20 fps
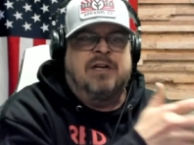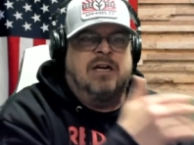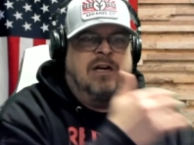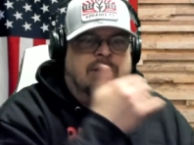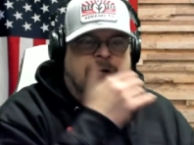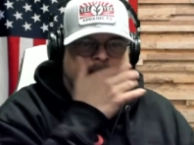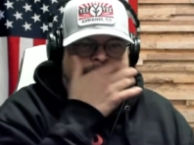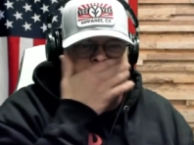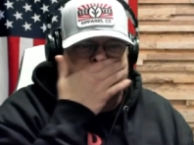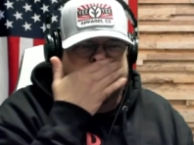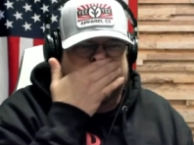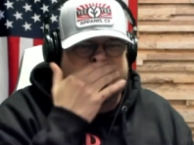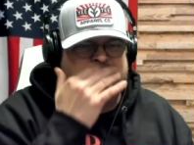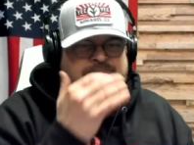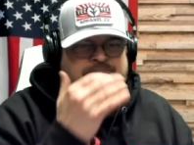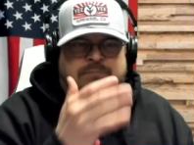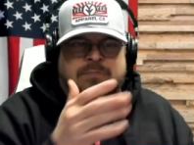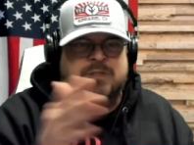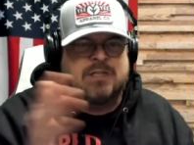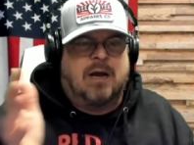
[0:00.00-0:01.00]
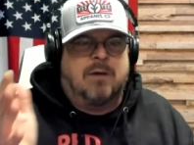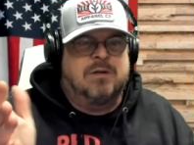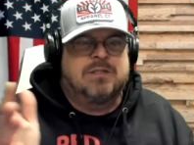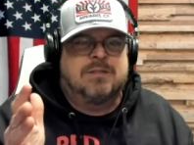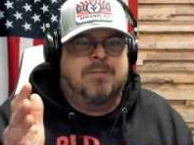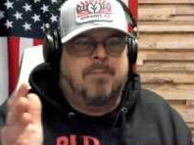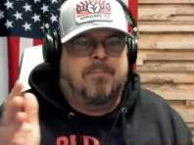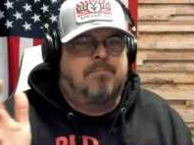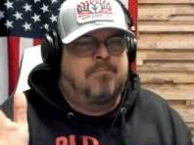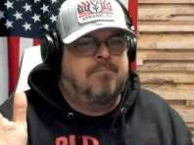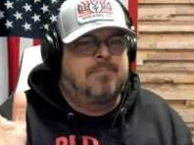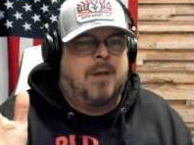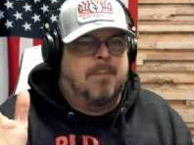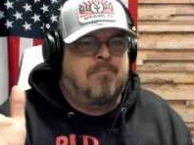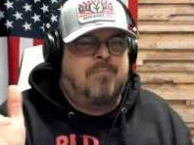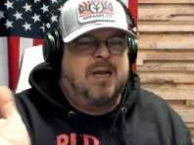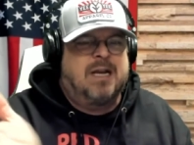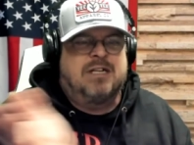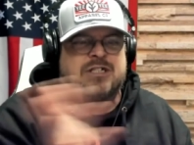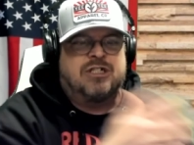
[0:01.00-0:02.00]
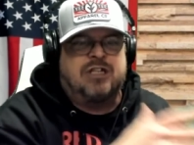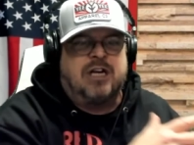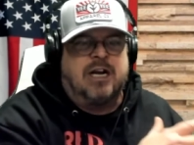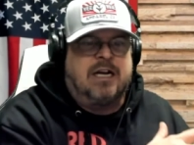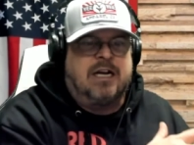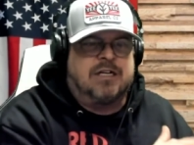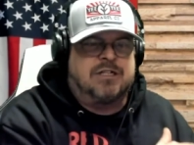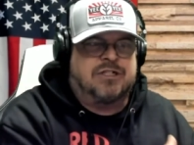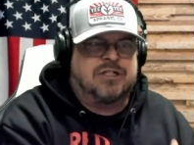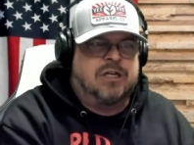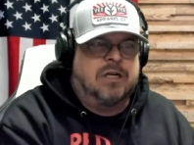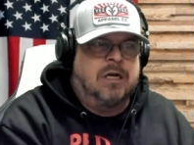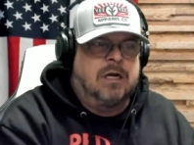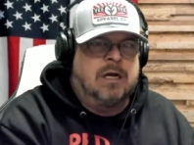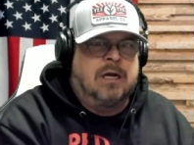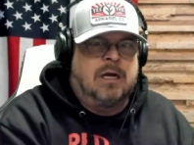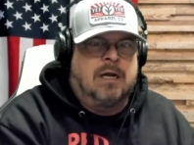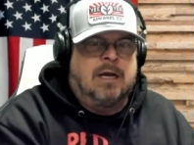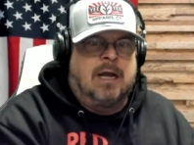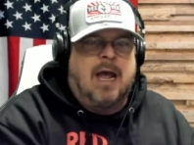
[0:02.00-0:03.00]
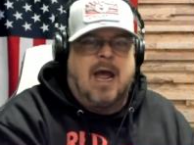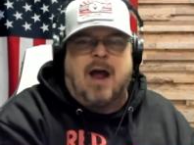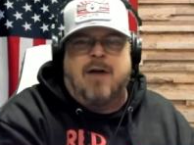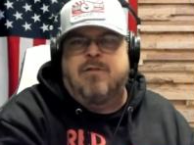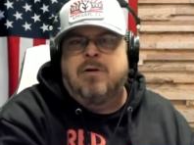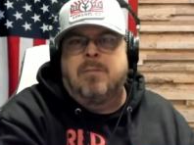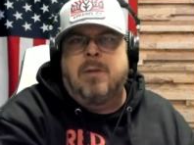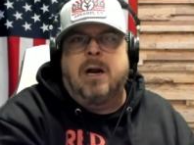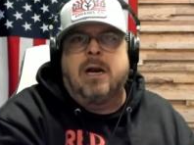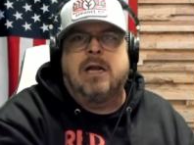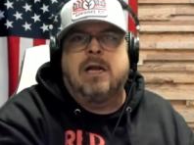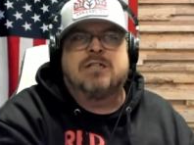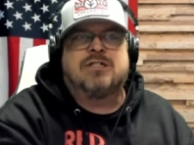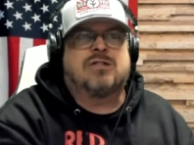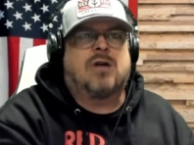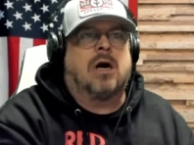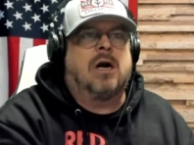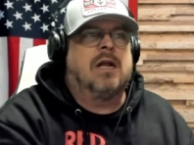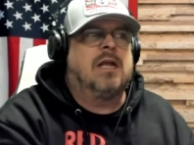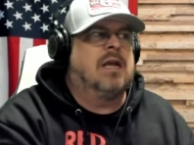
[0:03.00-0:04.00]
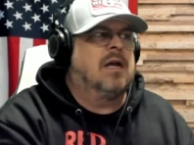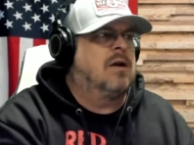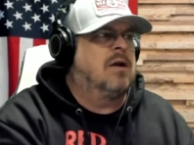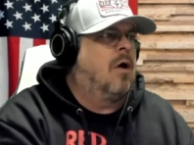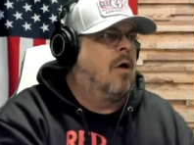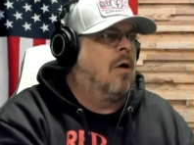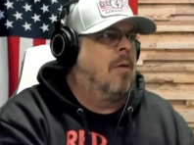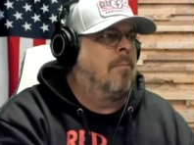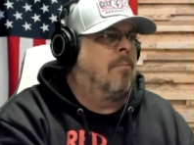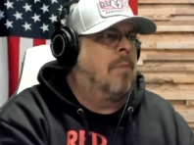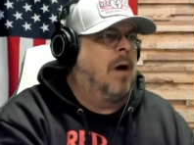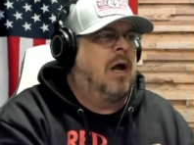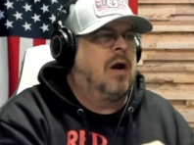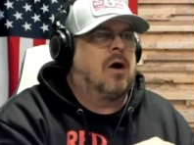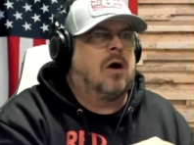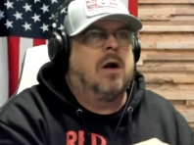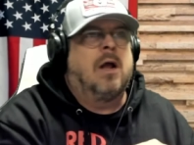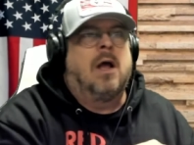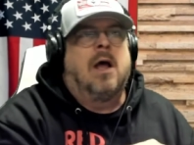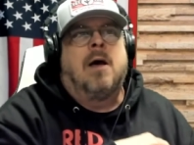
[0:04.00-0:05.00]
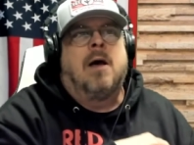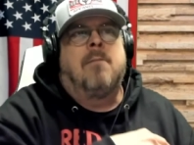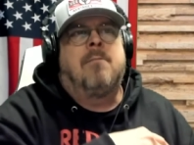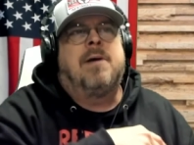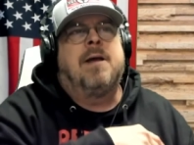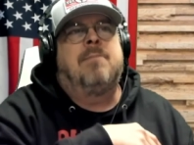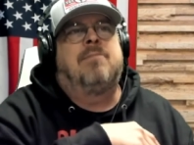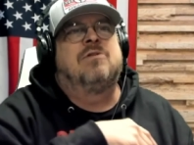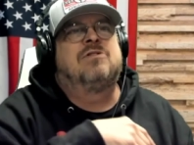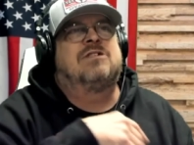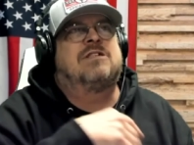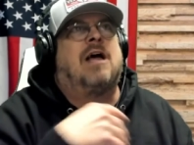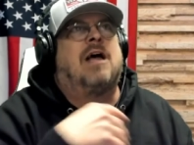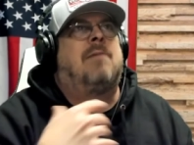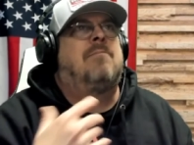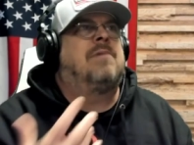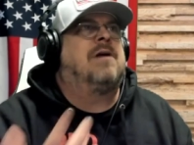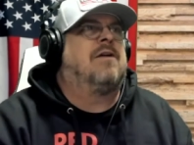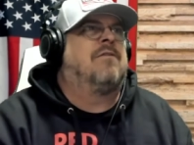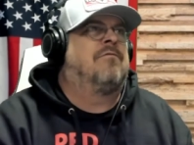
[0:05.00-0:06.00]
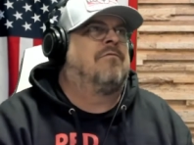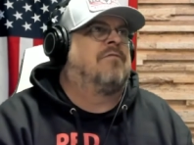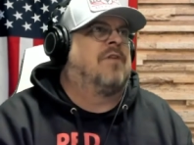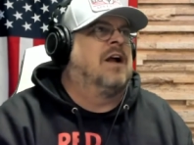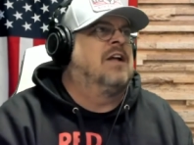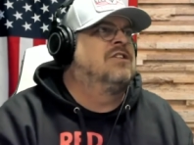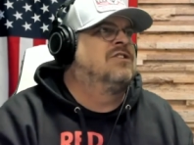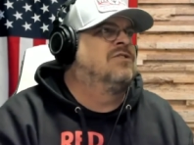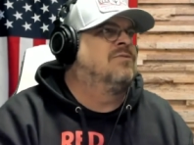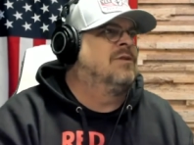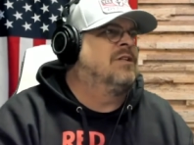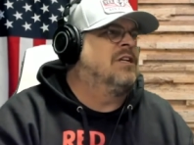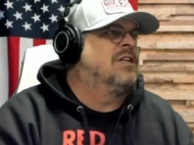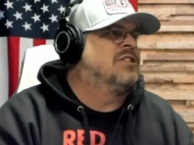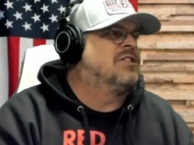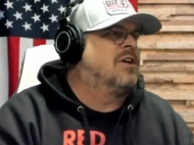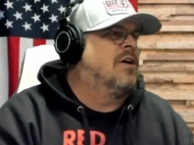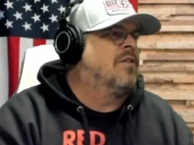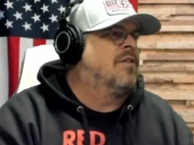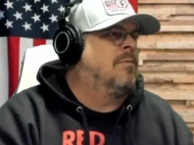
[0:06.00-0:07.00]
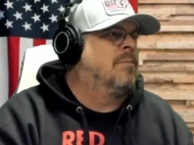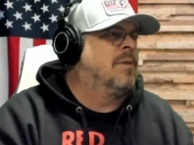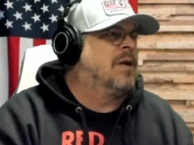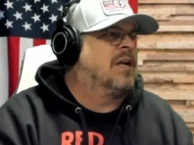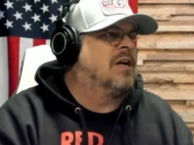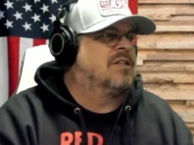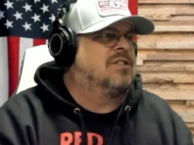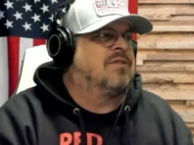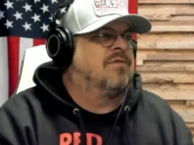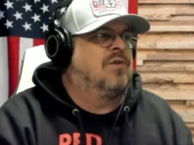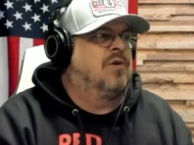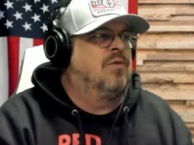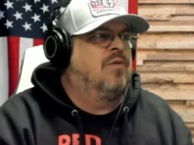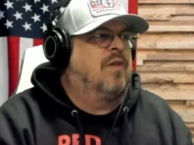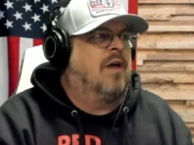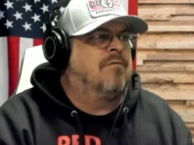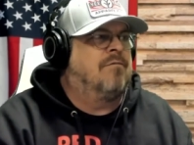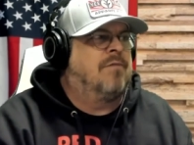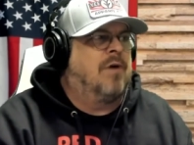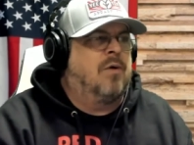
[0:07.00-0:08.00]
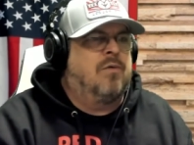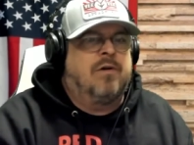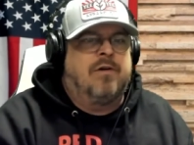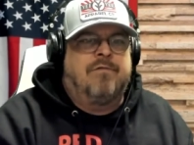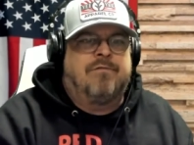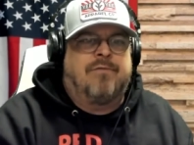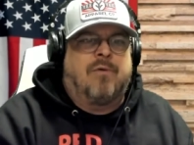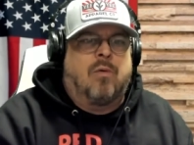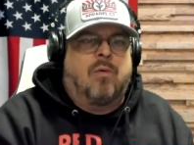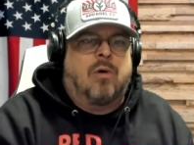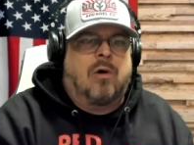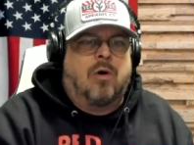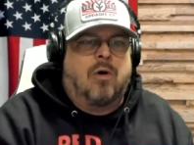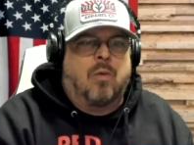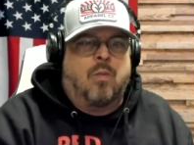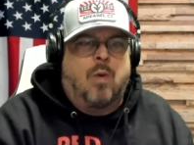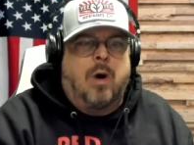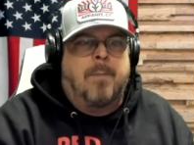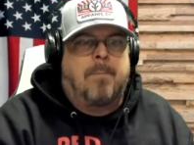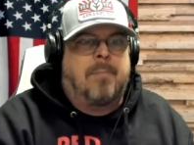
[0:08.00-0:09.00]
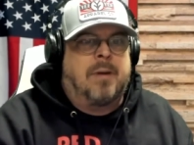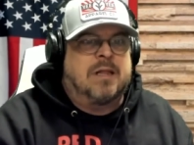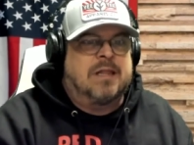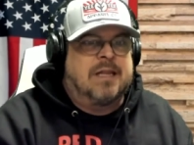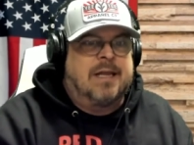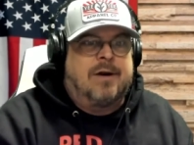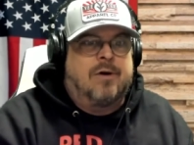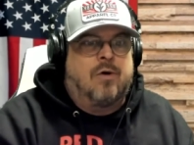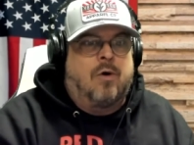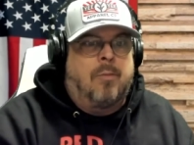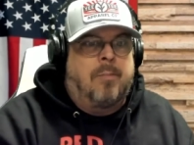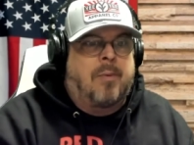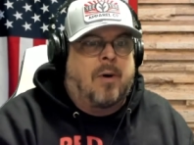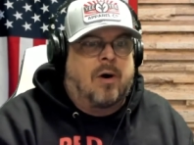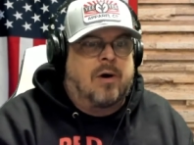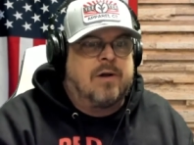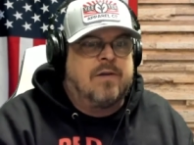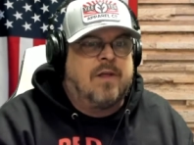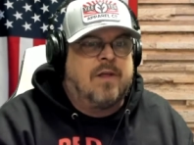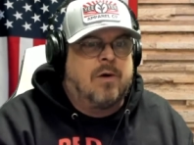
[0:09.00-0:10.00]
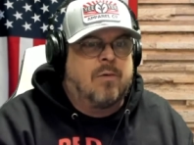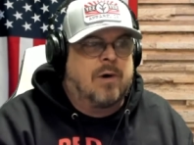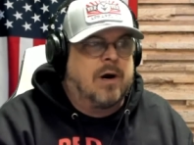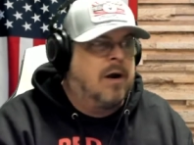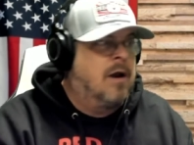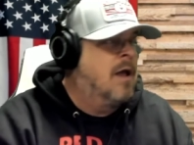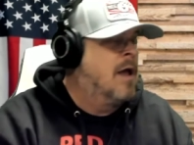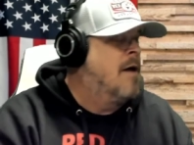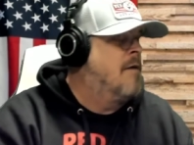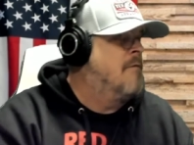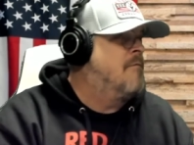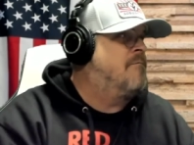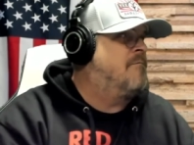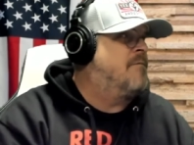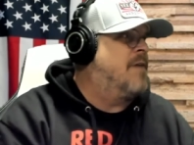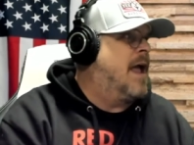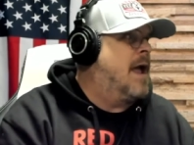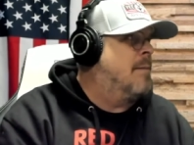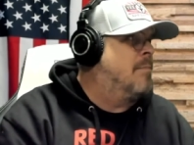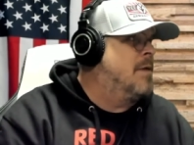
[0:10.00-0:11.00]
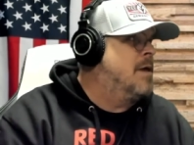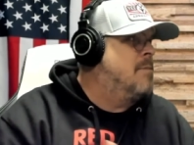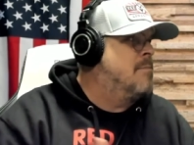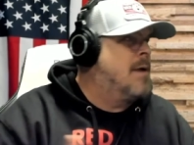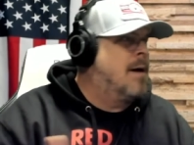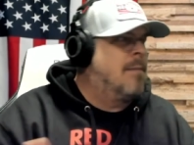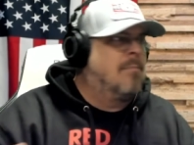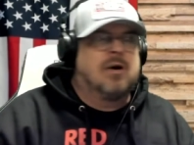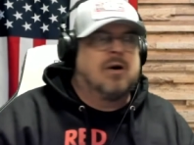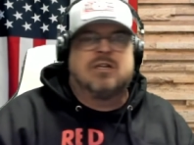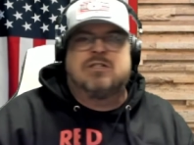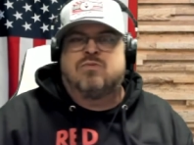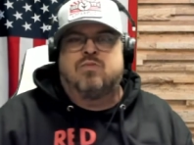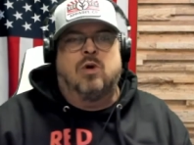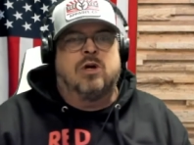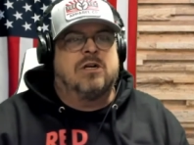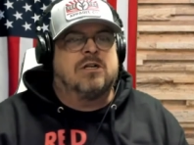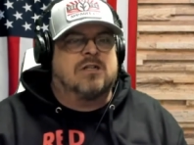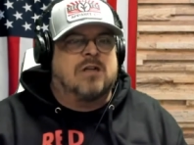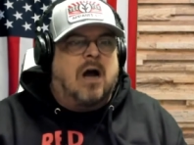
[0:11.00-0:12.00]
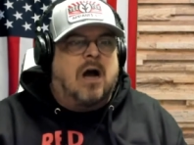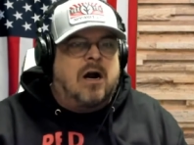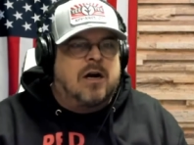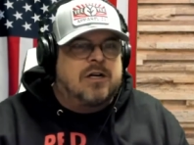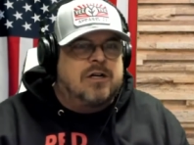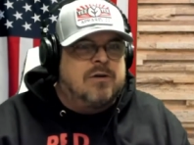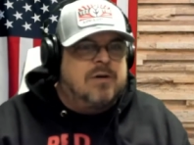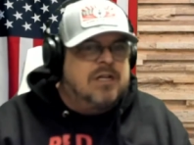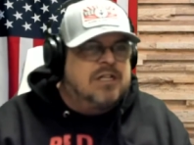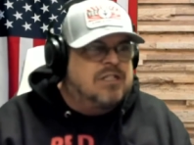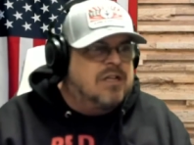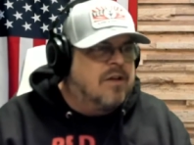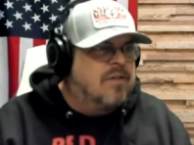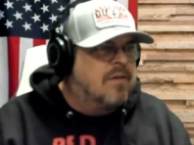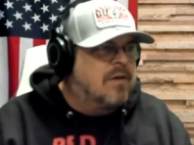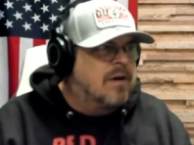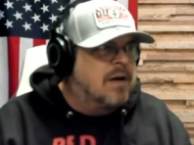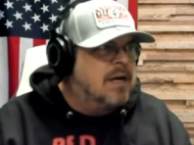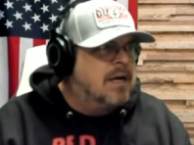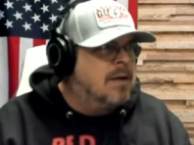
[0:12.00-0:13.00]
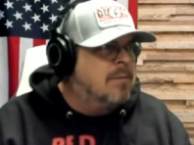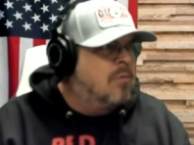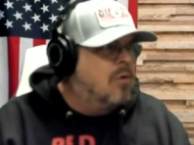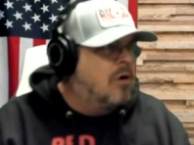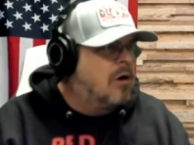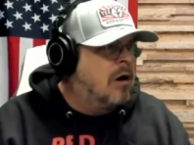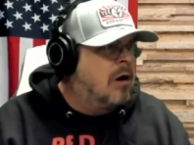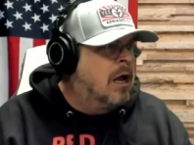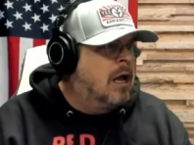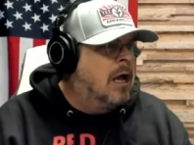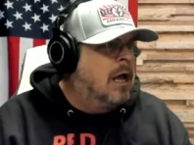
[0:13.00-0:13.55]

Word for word: years. That was the big change. Everybody started getting all buttered. People stopped being friends with each other because of who they voted for or what political party they were in. Family members wouldn't talk to each other anymore.